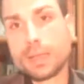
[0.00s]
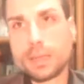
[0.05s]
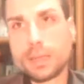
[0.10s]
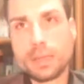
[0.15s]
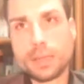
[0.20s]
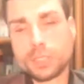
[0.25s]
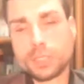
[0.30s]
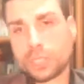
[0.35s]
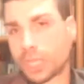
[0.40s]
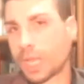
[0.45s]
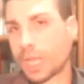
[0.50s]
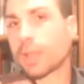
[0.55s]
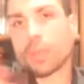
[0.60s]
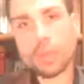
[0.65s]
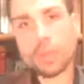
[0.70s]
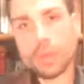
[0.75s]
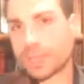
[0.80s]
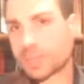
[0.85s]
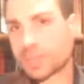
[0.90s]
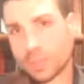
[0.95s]

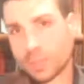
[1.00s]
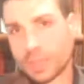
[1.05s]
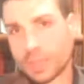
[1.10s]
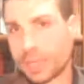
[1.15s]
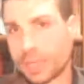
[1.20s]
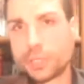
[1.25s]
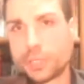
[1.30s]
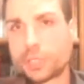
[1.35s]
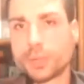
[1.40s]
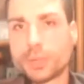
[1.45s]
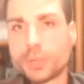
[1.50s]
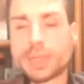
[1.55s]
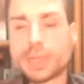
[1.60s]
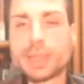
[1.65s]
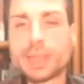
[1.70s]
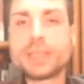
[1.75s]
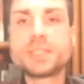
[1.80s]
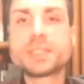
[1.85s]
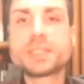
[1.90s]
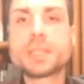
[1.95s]
shallow explanation, at
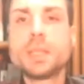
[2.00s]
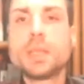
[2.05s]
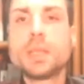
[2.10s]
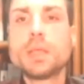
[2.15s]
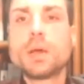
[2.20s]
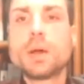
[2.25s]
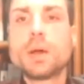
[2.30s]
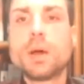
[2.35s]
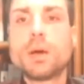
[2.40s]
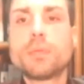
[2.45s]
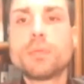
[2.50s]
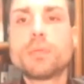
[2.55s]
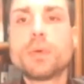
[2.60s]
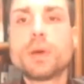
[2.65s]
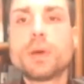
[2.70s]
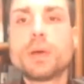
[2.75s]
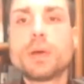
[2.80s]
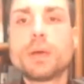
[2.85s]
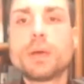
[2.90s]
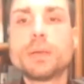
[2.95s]
least, of
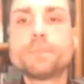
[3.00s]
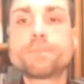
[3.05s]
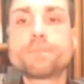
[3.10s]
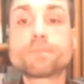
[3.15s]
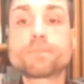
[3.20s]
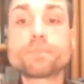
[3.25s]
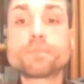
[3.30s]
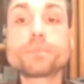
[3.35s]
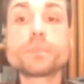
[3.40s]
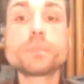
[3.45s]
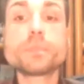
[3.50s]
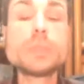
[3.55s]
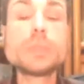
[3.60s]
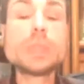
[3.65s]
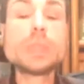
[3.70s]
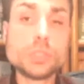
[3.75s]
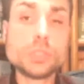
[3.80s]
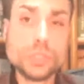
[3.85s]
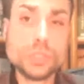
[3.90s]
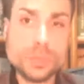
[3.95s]

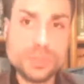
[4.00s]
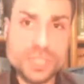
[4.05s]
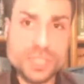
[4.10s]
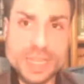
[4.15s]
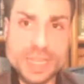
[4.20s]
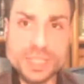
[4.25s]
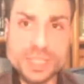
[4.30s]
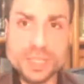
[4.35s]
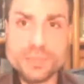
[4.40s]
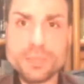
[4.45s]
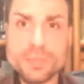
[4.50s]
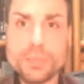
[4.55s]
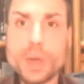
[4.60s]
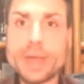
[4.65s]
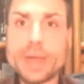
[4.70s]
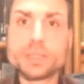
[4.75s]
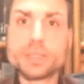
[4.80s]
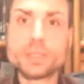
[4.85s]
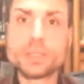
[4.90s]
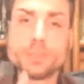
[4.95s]
subjective
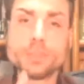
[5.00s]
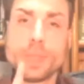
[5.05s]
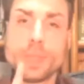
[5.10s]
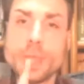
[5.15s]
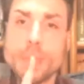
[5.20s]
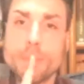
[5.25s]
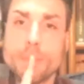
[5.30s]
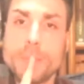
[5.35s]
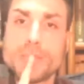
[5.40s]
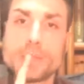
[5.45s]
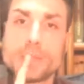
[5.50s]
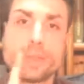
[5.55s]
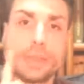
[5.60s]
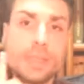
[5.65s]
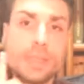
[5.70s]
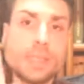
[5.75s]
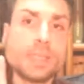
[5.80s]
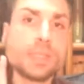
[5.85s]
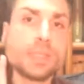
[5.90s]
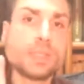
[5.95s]
right. But
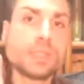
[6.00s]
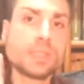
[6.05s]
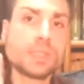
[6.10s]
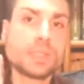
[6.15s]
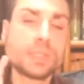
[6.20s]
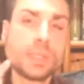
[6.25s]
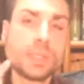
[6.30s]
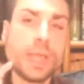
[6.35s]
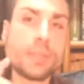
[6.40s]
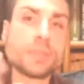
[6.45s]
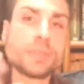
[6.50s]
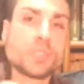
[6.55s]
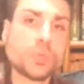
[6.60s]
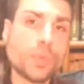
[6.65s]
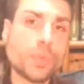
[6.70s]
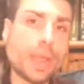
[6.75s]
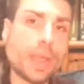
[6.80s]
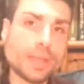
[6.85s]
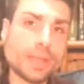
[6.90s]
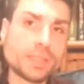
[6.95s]
this
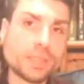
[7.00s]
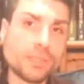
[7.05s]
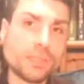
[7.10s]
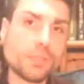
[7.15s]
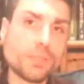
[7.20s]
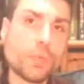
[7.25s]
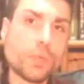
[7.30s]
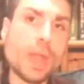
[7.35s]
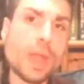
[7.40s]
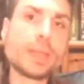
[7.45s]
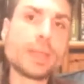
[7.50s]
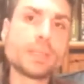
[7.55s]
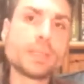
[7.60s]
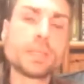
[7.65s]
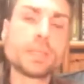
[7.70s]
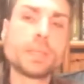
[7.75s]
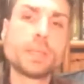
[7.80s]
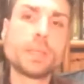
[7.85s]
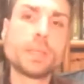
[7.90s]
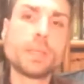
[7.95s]
abstract
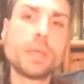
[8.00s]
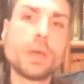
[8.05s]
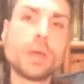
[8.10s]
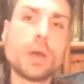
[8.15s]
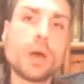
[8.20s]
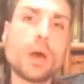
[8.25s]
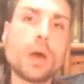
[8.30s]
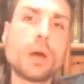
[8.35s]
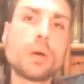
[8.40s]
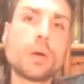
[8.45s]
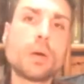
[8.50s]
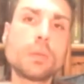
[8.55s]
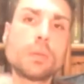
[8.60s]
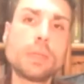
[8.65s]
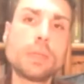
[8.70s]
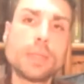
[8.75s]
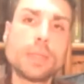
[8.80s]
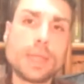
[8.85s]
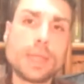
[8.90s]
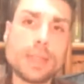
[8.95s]
right
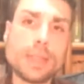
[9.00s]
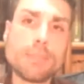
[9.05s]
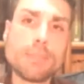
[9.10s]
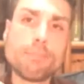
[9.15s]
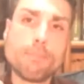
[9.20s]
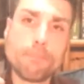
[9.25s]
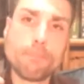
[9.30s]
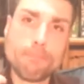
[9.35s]
only can